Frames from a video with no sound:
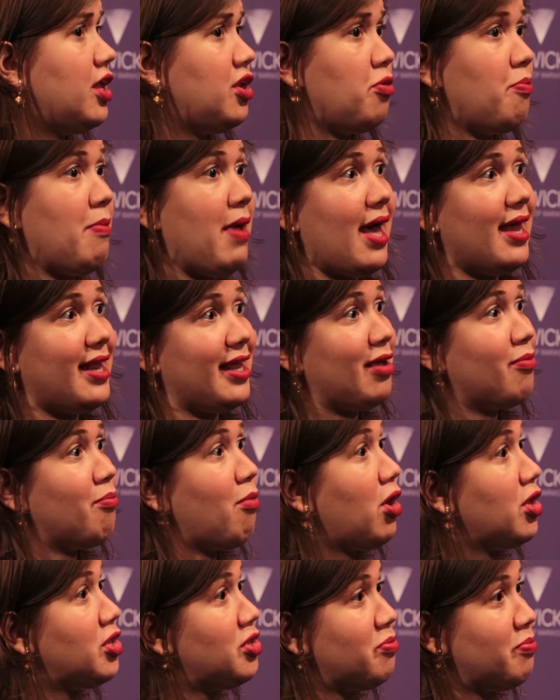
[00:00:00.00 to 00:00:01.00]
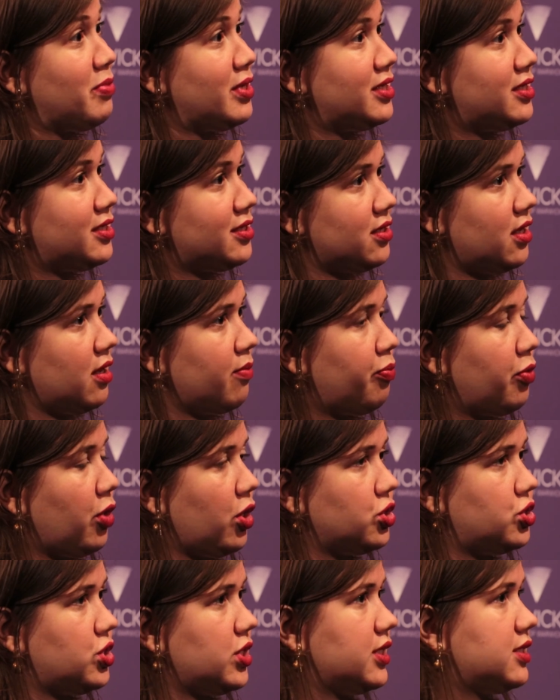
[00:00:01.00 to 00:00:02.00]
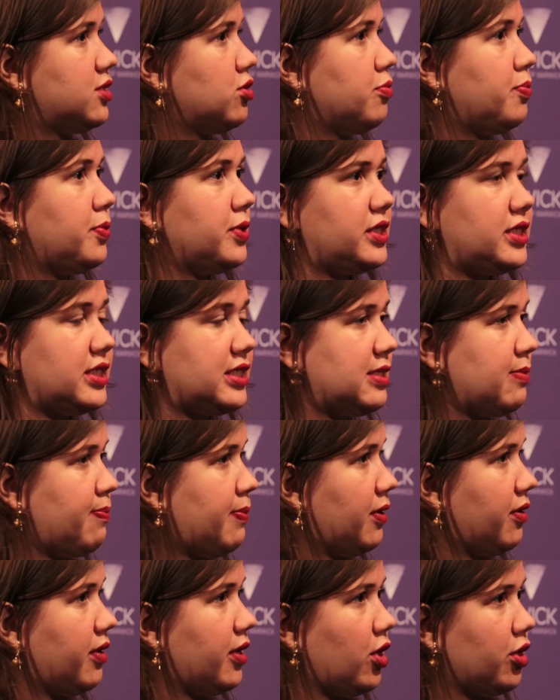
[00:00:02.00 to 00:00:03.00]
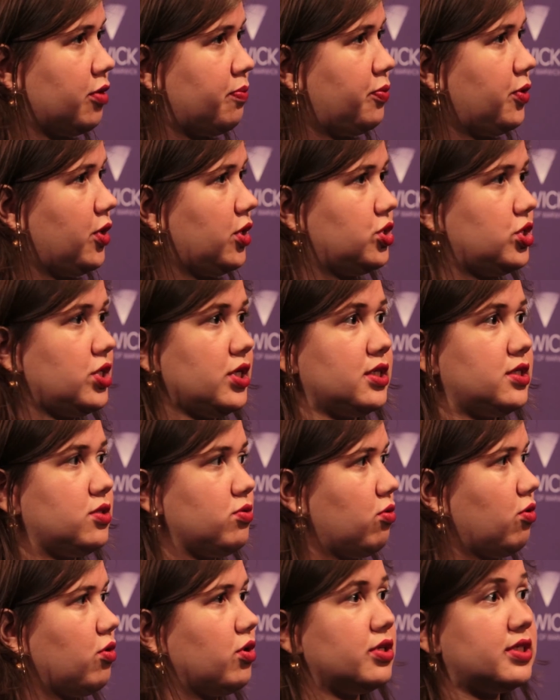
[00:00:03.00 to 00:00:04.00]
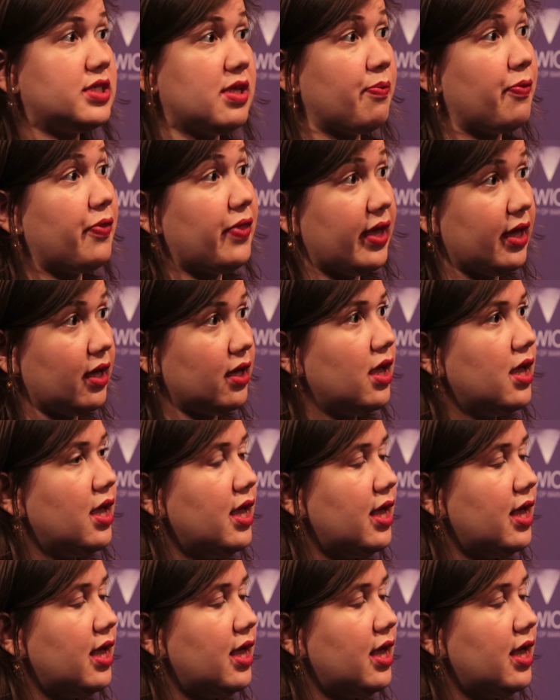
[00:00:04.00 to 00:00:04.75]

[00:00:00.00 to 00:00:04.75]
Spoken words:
nomadic monument projects or participatory art projects or something